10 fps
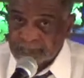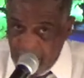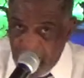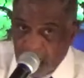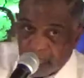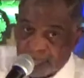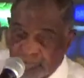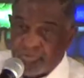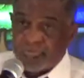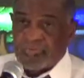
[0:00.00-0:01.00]
our
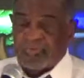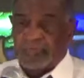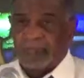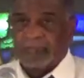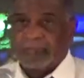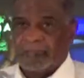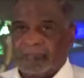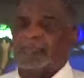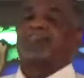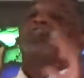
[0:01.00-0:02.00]
children
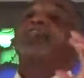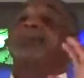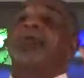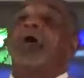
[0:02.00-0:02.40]
to serve